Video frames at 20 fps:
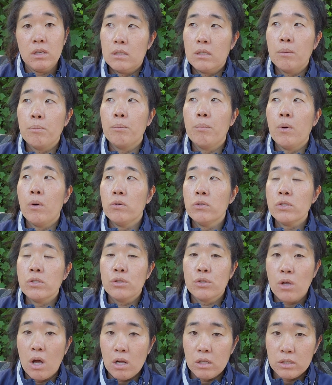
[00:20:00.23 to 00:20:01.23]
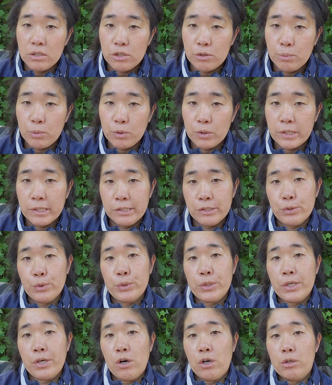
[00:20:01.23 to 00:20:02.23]
The most knowledgeable
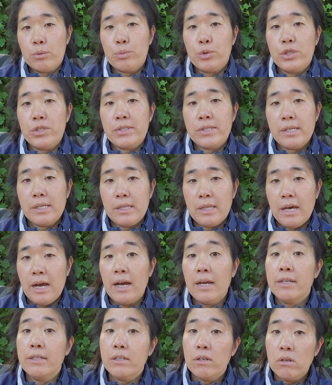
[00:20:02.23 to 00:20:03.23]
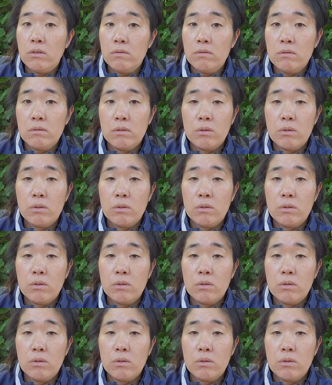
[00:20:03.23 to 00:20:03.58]
consulting arborists that I know,